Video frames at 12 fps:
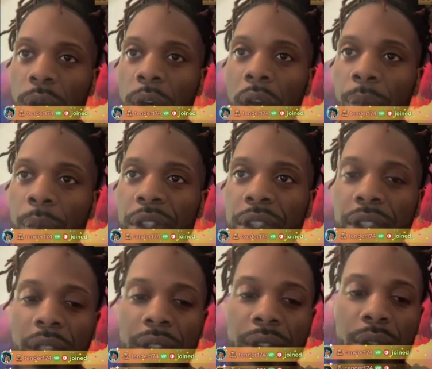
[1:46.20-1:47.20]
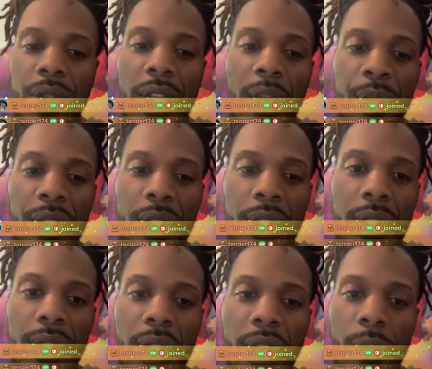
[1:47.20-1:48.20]
I appreciate you tapping in.
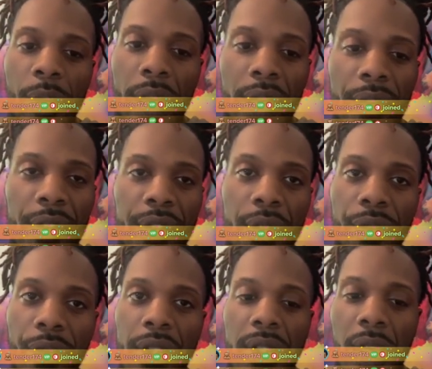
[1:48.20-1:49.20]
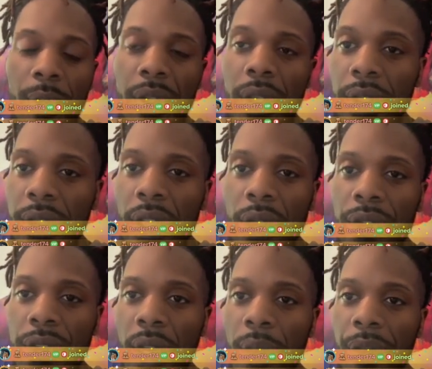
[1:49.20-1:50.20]
Everybody, if it's your first time here, thank you for
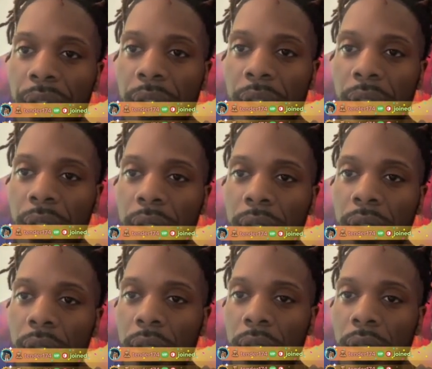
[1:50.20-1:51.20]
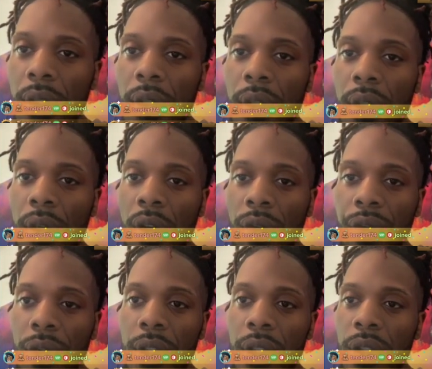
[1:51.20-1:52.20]
tapping in. Hopefully you
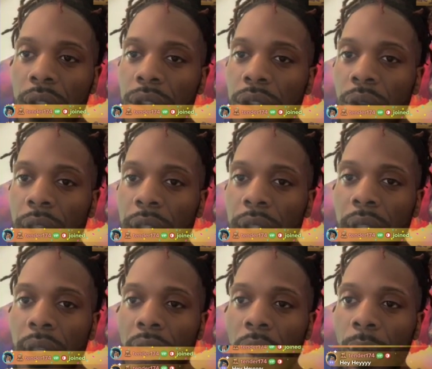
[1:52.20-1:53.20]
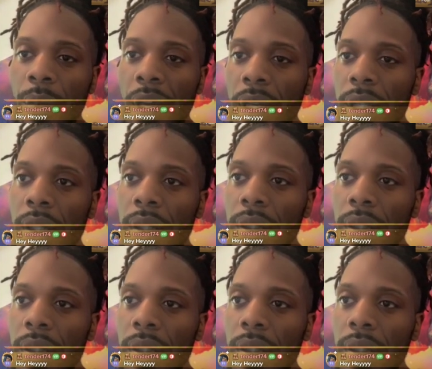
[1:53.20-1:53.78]
enjoyed and come back again.